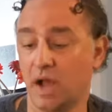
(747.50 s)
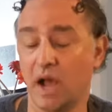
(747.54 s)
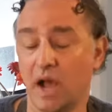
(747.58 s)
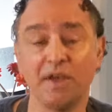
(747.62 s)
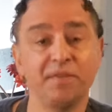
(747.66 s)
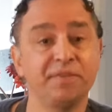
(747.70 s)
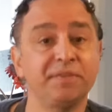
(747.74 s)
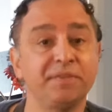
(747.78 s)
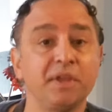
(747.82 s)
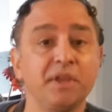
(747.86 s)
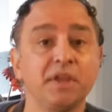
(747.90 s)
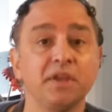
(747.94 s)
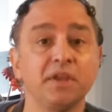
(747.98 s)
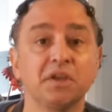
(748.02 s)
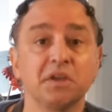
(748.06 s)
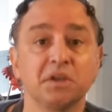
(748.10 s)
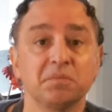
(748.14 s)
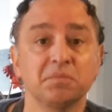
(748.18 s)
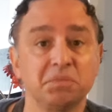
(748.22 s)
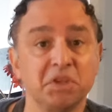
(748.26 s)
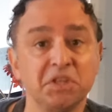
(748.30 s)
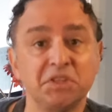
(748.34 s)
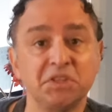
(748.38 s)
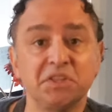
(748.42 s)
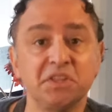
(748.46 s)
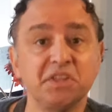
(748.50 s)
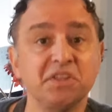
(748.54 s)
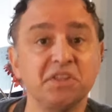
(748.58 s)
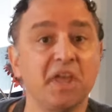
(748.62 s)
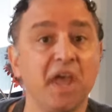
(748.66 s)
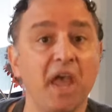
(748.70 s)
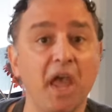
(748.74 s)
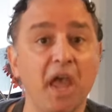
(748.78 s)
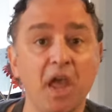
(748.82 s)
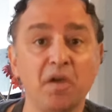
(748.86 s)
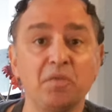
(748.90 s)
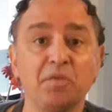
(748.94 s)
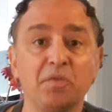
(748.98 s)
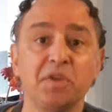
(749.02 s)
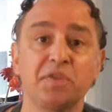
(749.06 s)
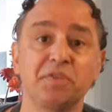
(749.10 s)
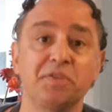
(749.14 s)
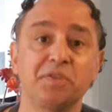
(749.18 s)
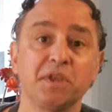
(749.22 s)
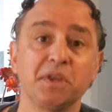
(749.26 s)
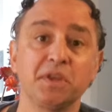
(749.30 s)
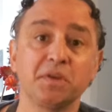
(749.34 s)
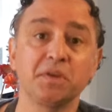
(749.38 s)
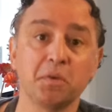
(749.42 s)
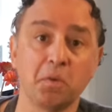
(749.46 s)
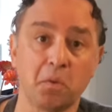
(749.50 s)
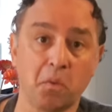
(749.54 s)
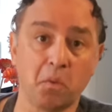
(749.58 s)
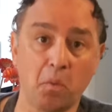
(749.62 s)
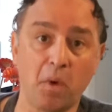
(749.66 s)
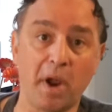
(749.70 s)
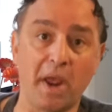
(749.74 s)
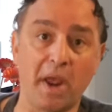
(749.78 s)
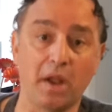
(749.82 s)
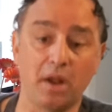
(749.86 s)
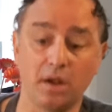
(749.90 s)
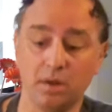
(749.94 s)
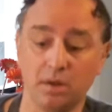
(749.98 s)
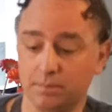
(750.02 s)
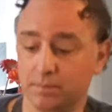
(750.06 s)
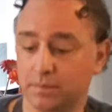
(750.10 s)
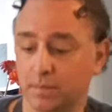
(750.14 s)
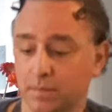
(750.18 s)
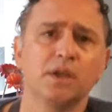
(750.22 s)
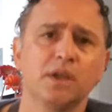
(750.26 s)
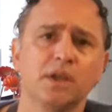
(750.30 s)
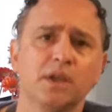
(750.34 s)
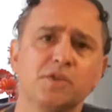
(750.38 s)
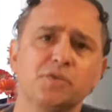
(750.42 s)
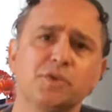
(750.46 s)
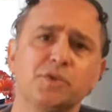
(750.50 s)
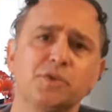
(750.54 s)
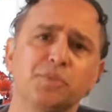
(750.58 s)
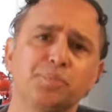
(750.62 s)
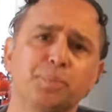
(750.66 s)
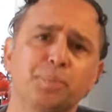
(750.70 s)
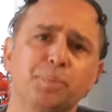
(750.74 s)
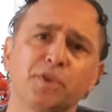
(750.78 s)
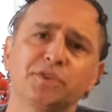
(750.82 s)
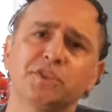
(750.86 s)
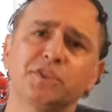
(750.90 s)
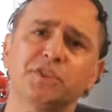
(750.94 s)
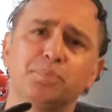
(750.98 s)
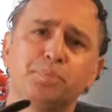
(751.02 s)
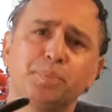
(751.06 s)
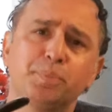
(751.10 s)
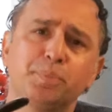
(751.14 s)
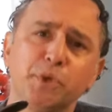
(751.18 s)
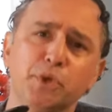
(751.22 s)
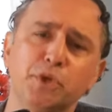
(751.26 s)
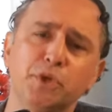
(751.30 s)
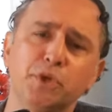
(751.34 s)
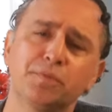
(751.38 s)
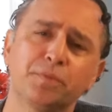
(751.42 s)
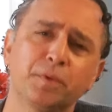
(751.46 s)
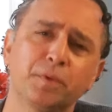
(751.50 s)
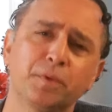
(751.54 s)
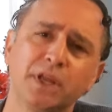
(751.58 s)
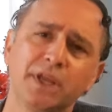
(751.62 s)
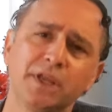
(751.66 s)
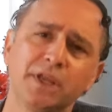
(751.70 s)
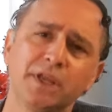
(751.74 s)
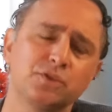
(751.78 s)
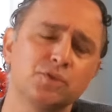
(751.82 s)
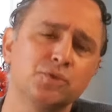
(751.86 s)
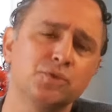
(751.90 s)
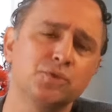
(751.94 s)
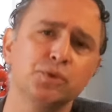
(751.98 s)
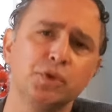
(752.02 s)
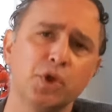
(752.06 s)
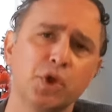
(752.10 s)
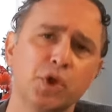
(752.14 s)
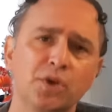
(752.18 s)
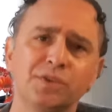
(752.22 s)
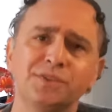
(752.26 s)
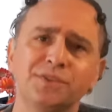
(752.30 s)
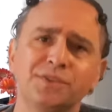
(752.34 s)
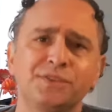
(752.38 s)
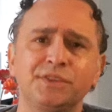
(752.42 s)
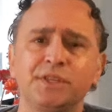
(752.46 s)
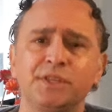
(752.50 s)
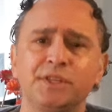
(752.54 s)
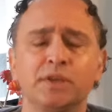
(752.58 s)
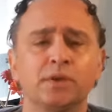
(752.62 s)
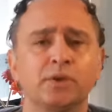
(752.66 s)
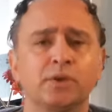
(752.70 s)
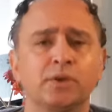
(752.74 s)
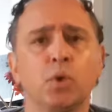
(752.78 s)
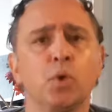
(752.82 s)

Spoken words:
I think it did everything well. It responded beautifully to non-stick